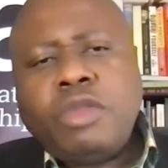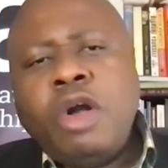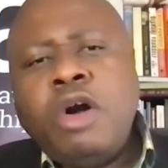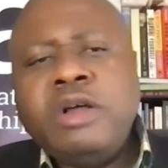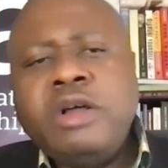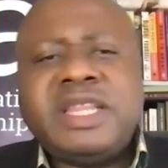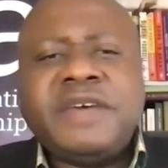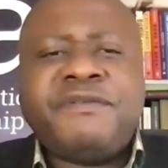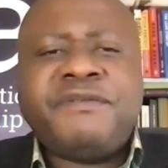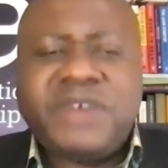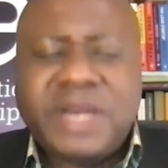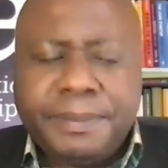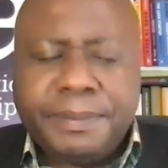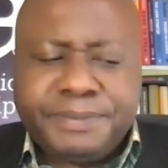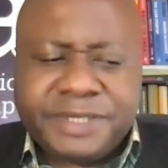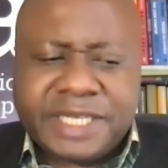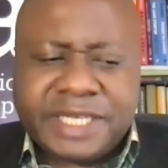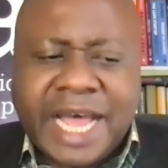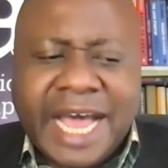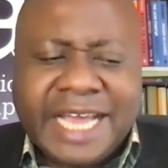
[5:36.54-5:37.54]
On the flip
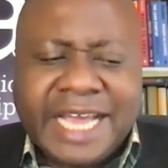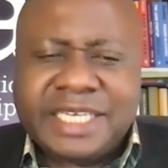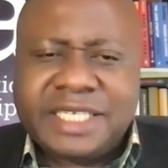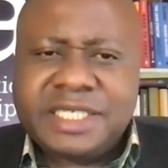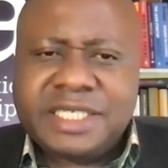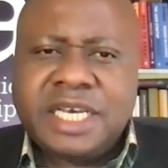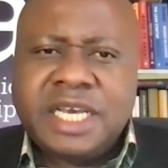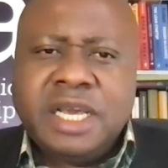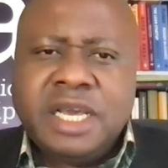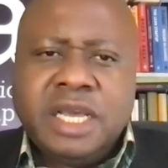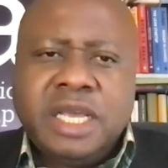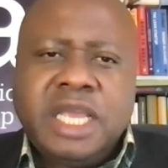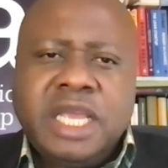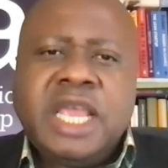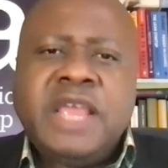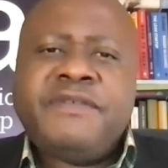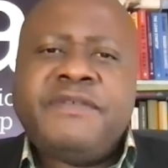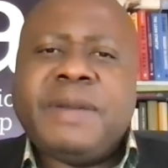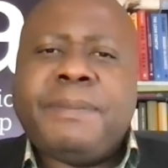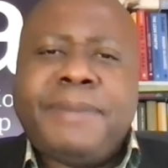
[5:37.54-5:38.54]
side,
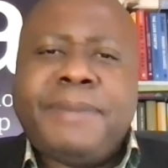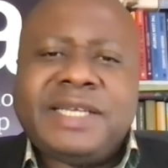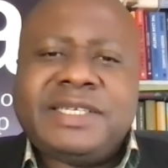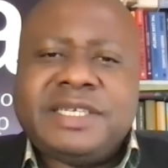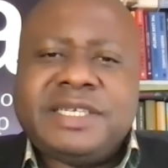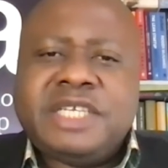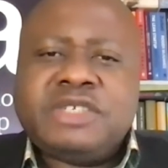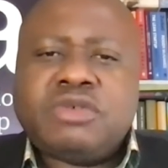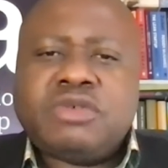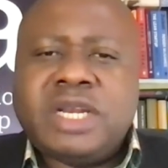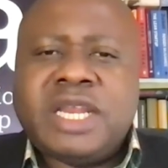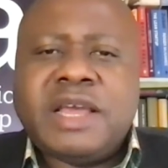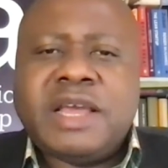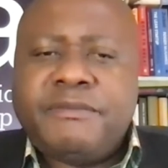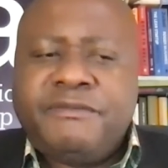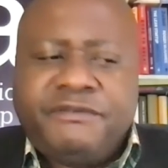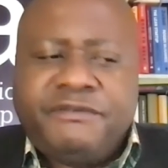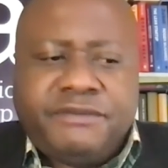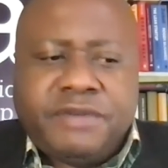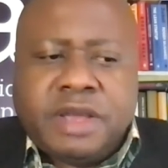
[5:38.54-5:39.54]
if a person has got a
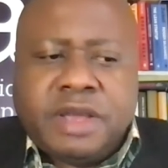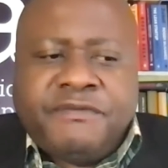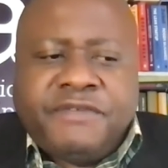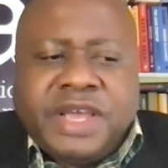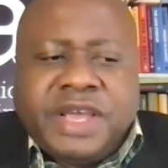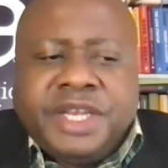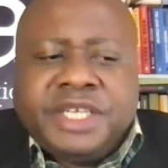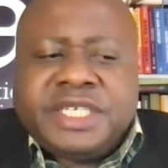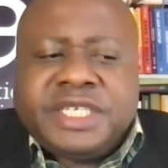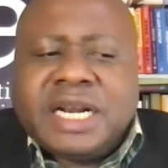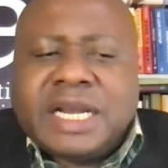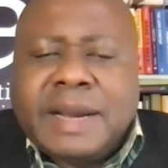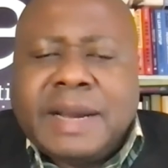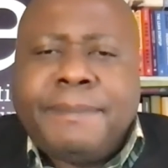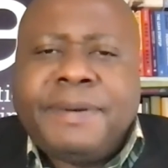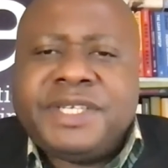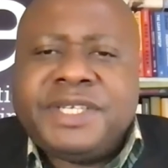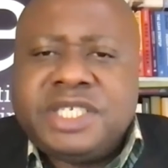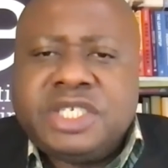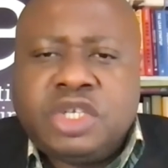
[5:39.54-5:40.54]
financial
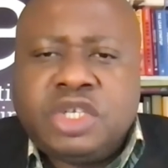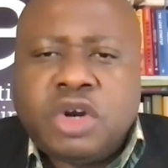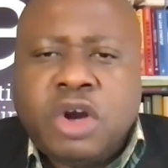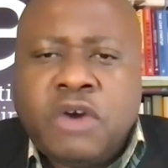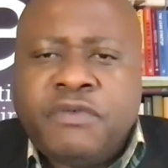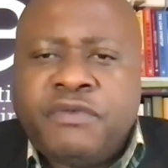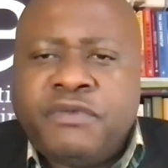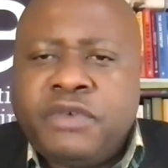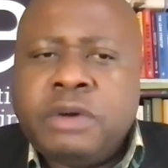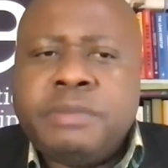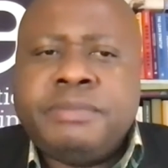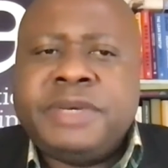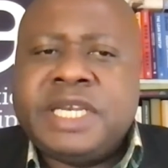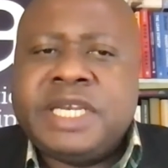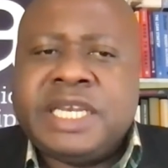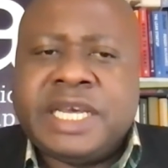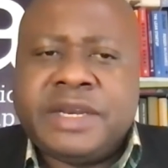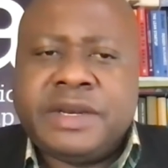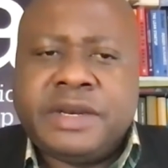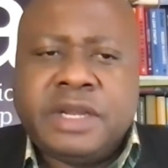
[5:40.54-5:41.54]
capacity of 4
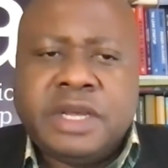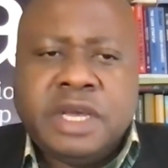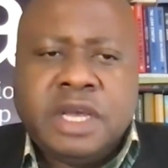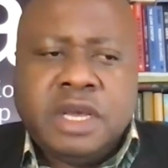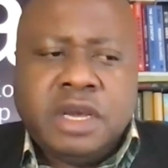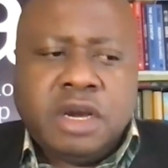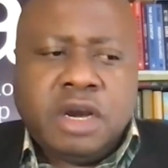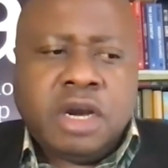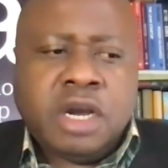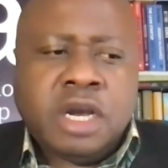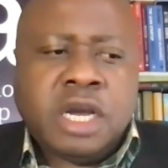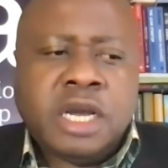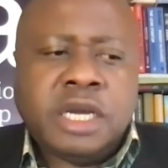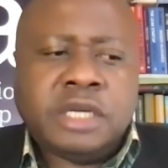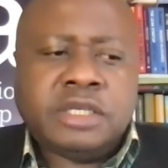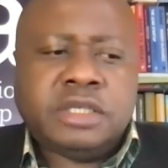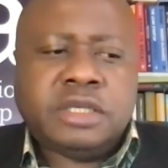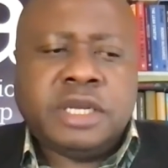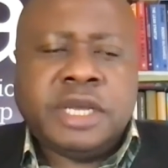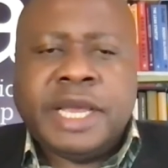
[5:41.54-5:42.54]
million
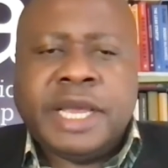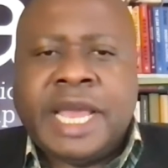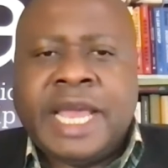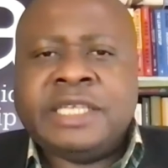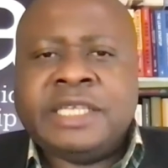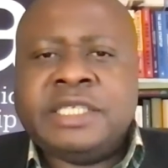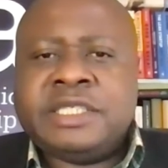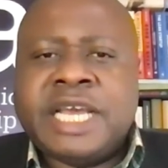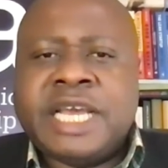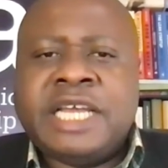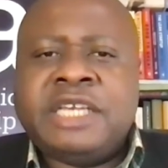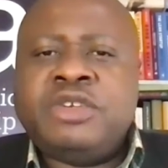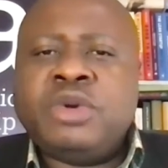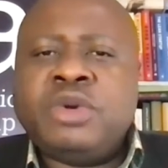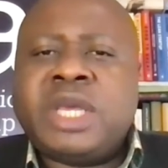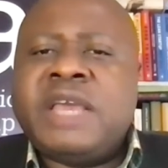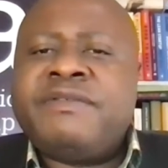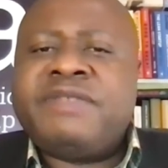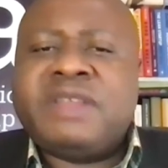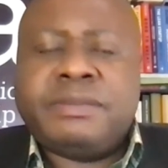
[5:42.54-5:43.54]
and you
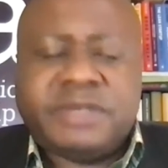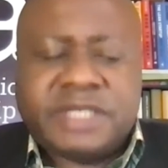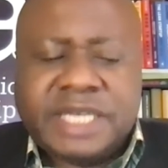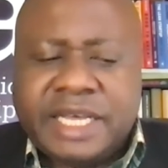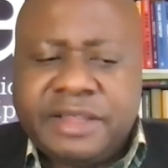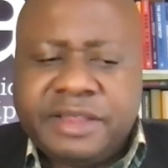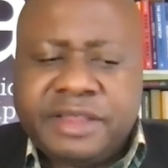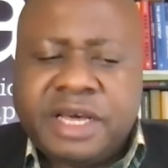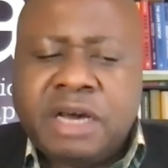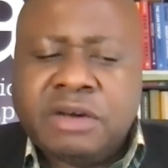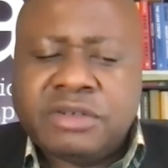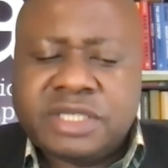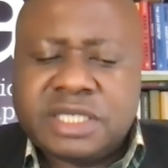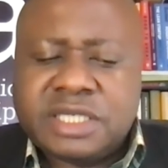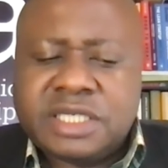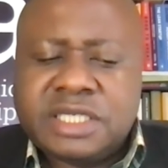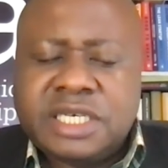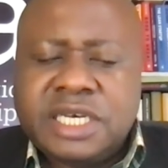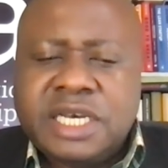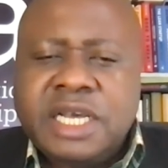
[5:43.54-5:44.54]
give them
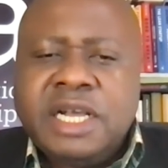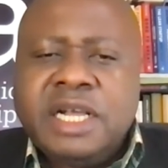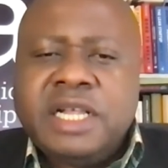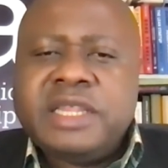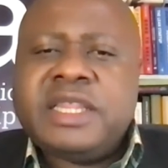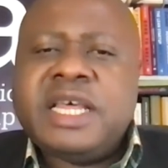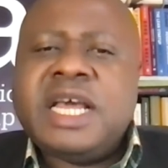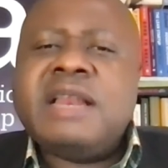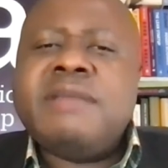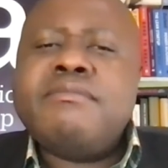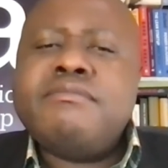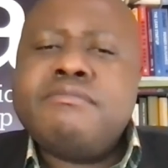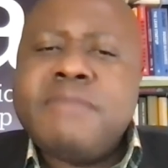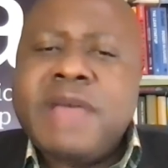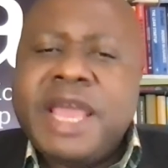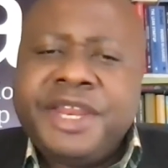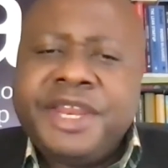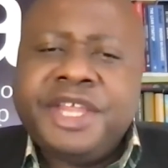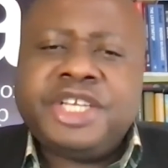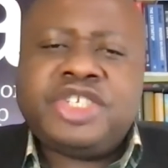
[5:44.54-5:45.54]
10,000, they'll
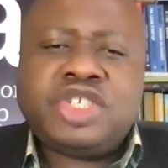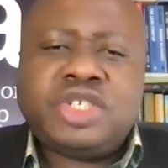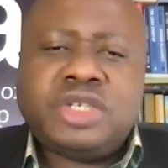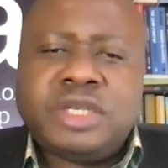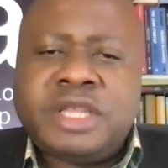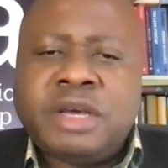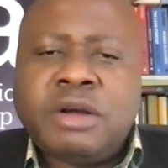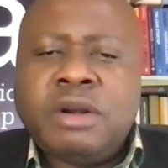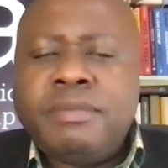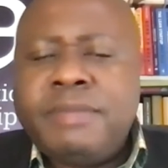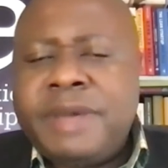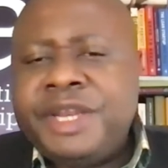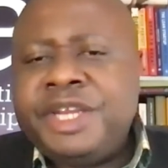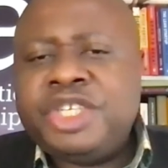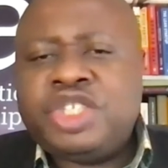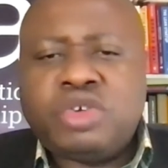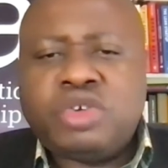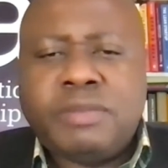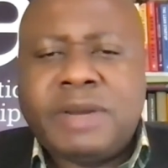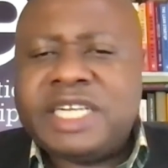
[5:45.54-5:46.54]

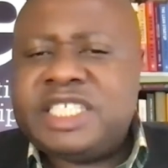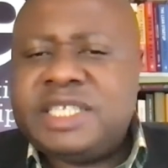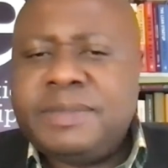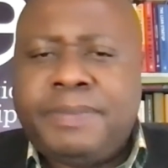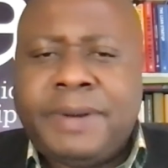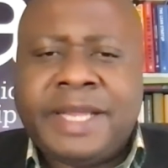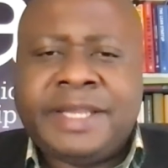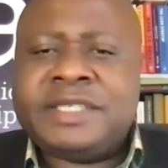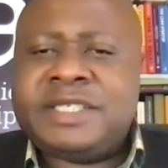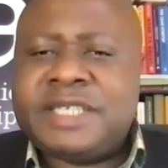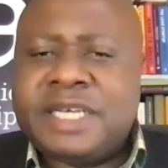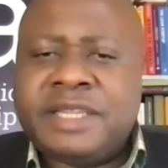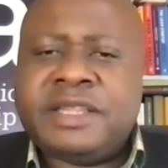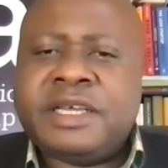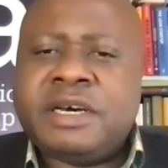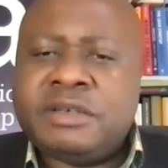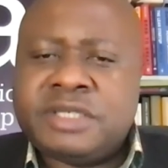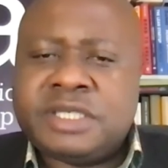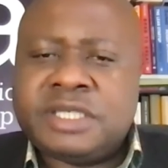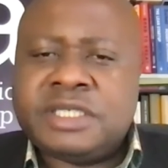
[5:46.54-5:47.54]
manage to multiply that
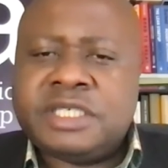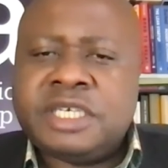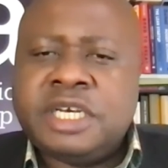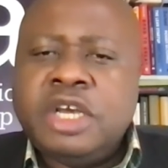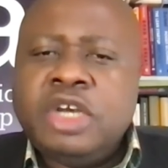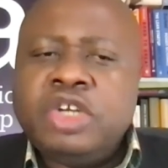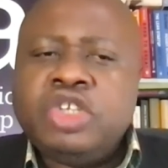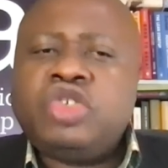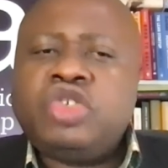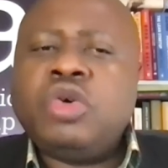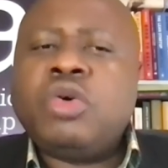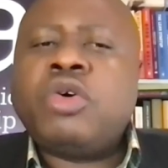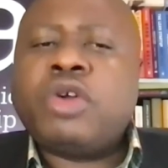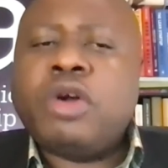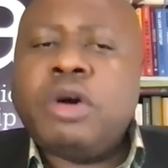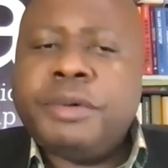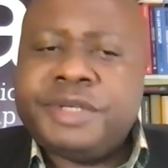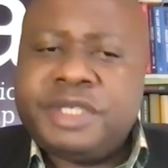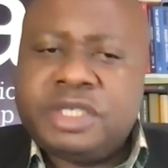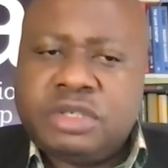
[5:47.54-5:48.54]
10,000 to
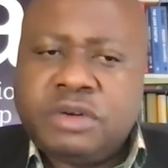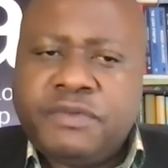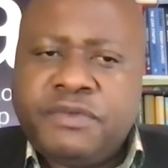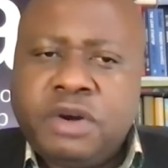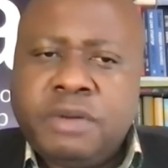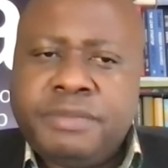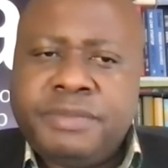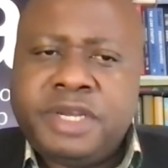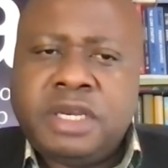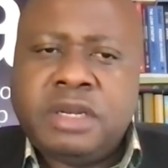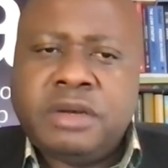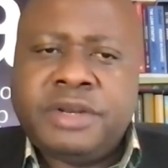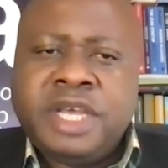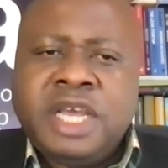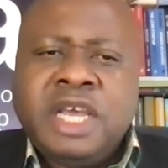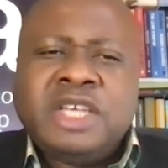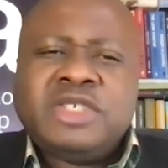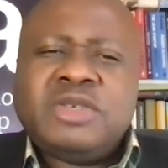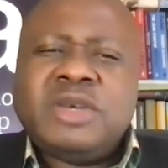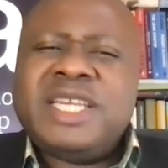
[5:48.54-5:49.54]
grow it to 4 million.
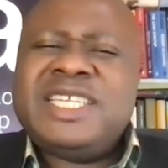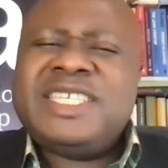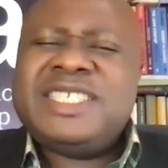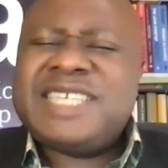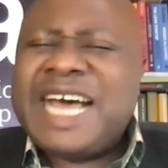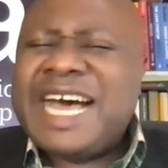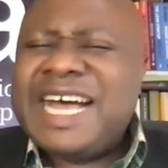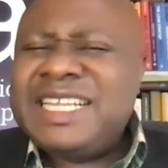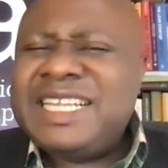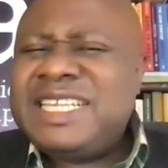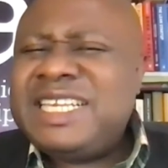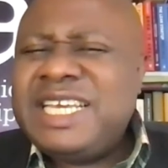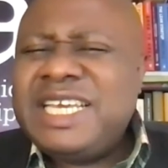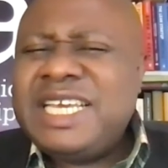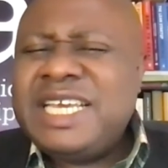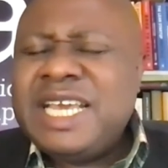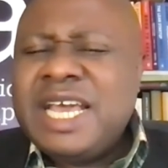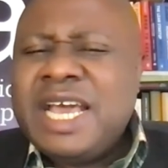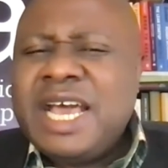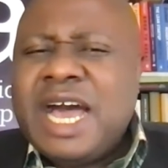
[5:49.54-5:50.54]
So it is
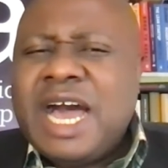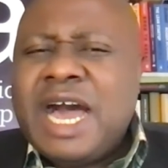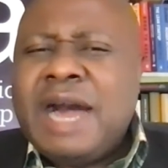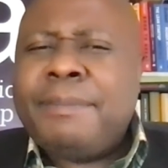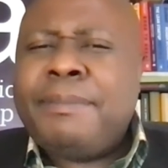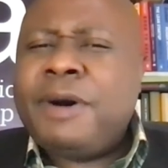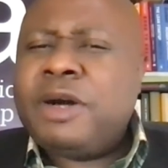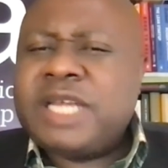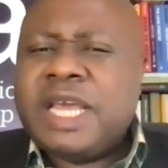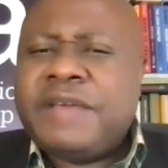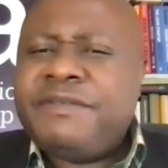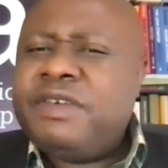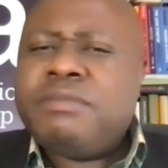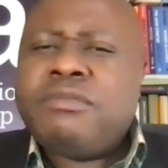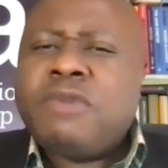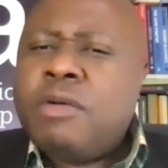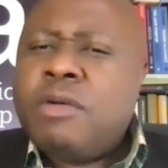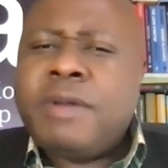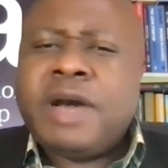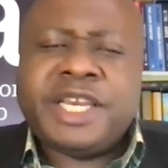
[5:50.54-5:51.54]
hardly about having
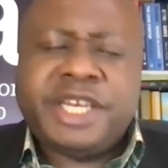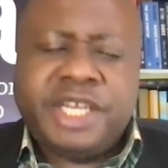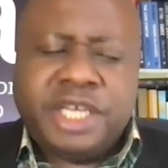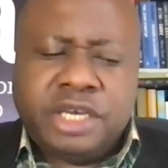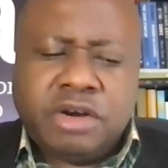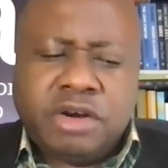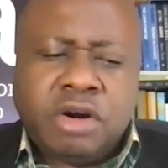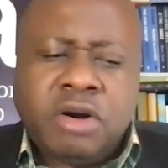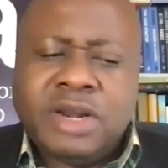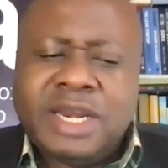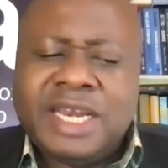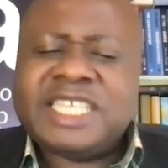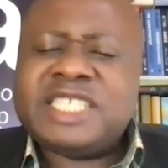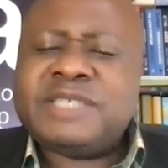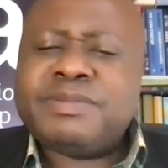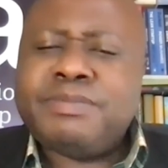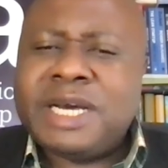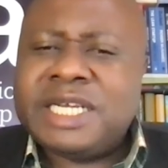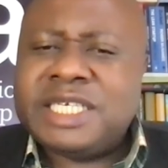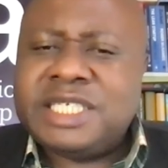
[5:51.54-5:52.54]
more money or
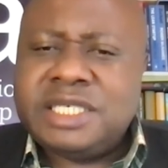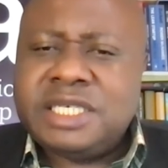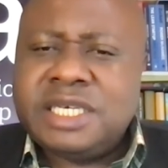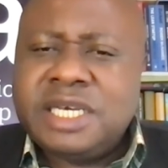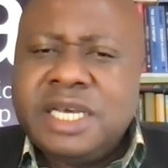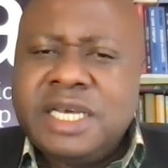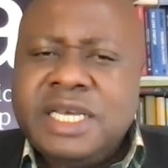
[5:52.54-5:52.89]
less money.